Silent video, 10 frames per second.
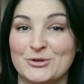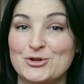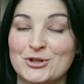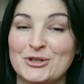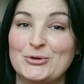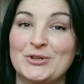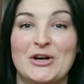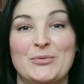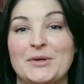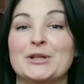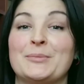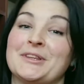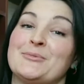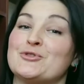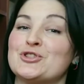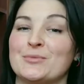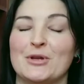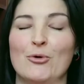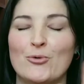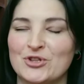The reason I got the next book, first
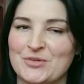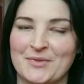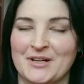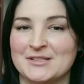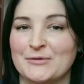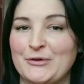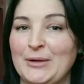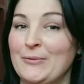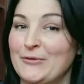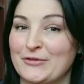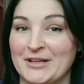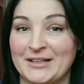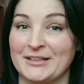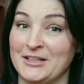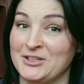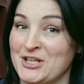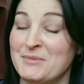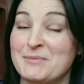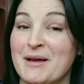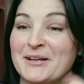of all, I love the movie. Secondly, there
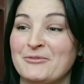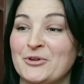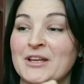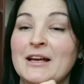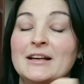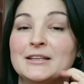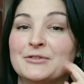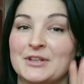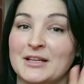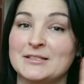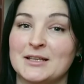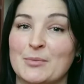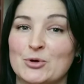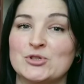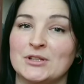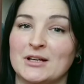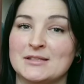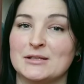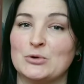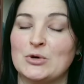is James Manco on the cover, and thirdly, I
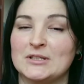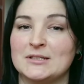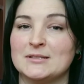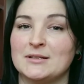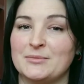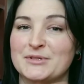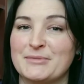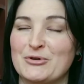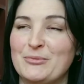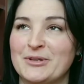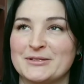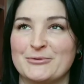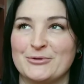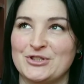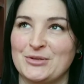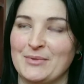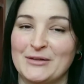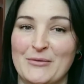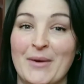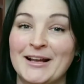just couldn't leave the small, cute
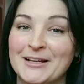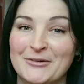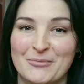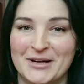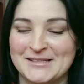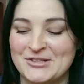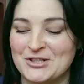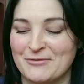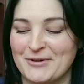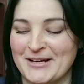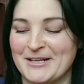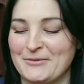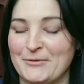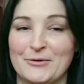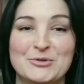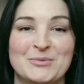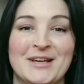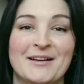bookshop in Krakow without the book, so I